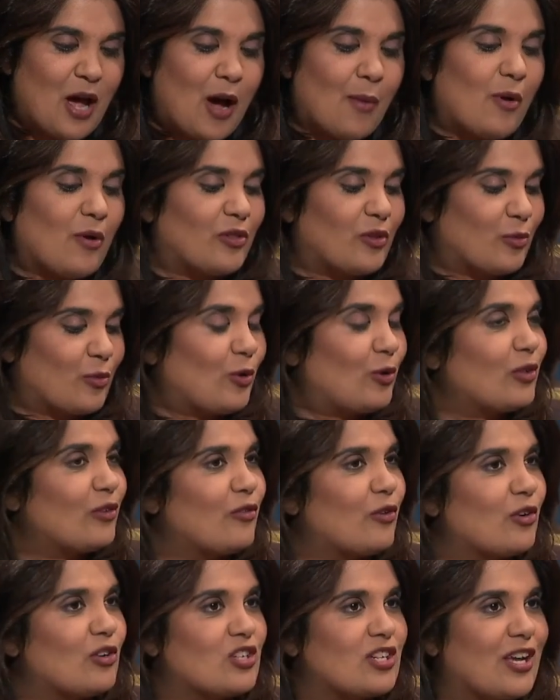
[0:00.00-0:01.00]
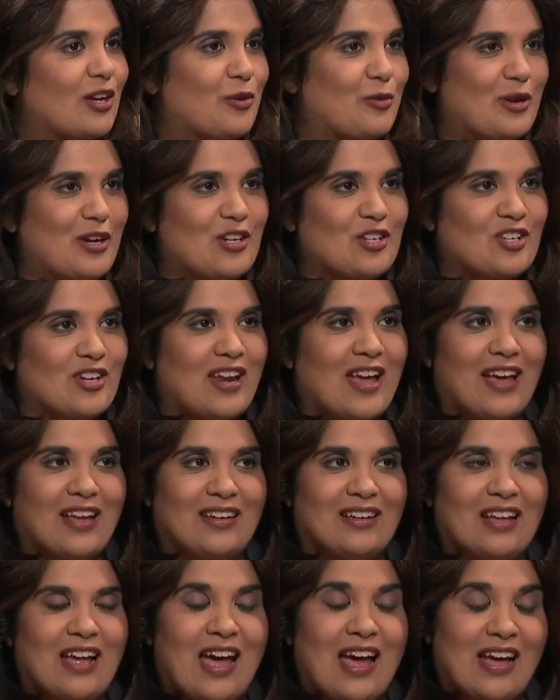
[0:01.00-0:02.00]
about the role of your generation had,
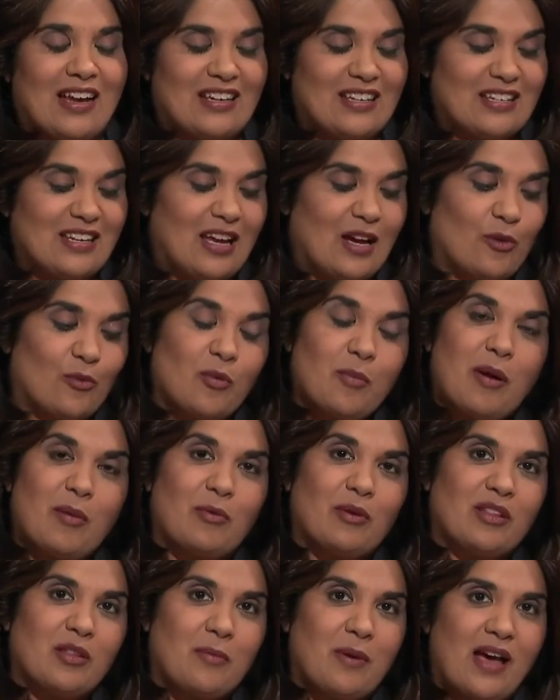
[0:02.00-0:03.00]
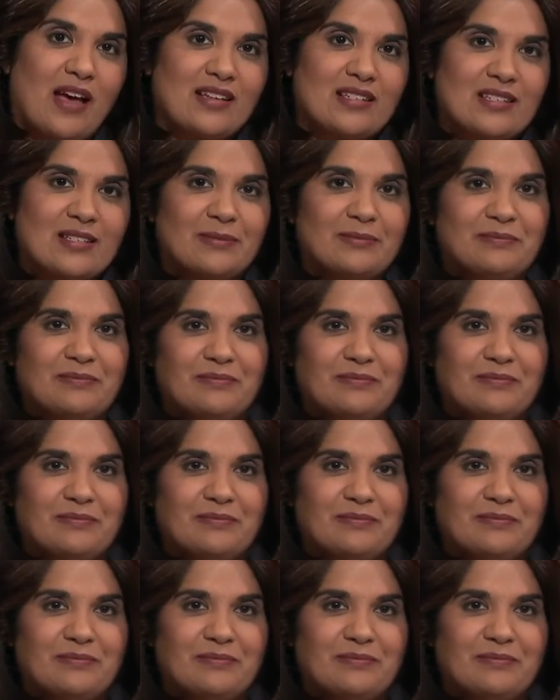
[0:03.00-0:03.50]
had in uh, remembering the past.